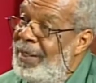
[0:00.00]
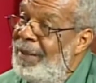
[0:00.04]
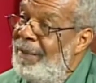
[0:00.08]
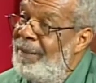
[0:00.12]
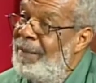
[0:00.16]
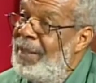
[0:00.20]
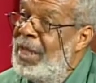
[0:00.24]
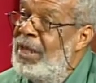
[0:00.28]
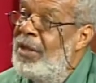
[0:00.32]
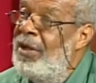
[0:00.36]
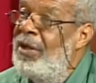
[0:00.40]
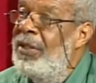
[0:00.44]

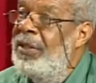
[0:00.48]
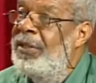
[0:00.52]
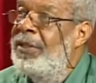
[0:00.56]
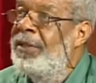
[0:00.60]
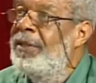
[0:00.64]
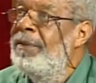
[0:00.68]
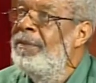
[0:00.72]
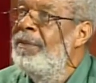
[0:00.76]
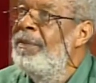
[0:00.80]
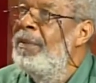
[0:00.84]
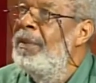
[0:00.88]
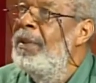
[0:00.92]

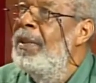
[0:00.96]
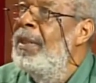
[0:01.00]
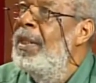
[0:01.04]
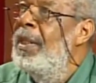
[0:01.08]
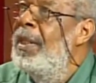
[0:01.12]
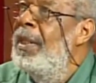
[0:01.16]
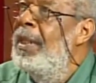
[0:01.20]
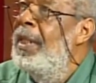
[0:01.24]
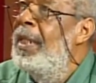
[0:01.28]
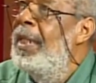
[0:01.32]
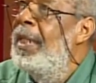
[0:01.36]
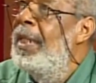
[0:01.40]
Because
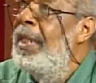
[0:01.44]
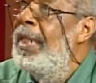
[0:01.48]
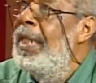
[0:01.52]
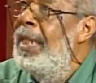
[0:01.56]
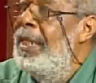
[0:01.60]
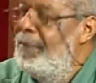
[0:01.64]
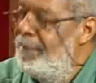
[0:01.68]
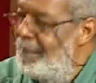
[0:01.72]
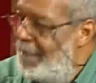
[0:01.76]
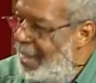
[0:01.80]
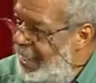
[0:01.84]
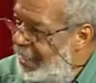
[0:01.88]

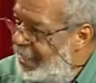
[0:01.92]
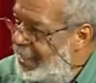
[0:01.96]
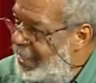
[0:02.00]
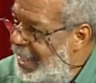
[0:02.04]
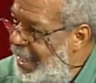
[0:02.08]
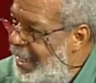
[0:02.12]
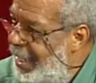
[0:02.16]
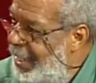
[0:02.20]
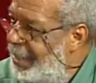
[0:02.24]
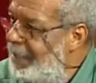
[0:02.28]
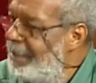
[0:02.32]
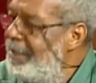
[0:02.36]
in my
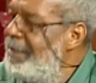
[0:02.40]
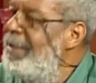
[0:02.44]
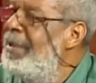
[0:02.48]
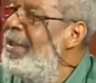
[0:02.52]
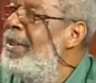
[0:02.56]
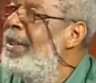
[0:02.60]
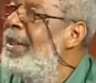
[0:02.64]
time,